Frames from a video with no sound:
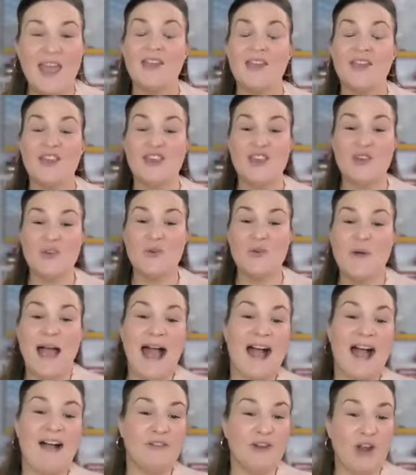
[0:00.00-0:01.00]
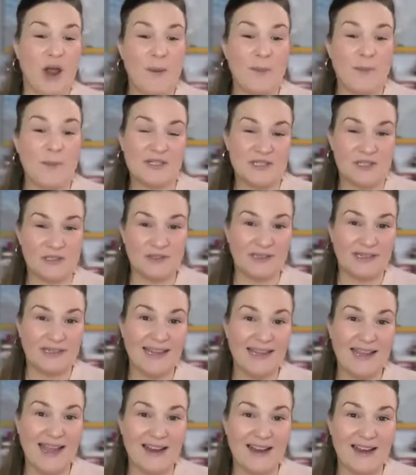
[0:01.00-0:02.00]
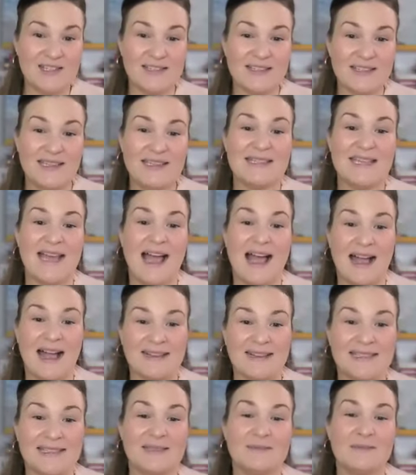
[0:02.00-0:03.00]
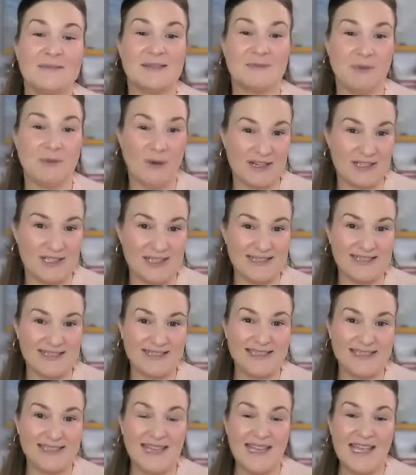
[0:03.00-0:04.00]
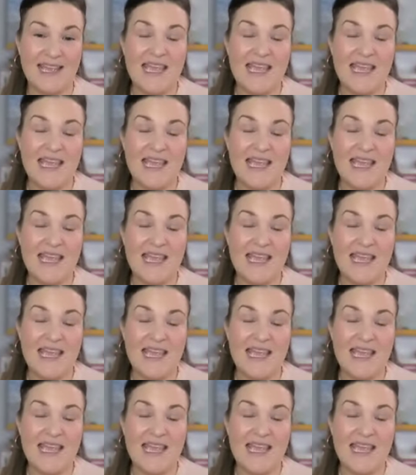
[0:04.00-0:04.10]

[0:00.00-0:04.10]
you have an opportunity actually to ask them some questions.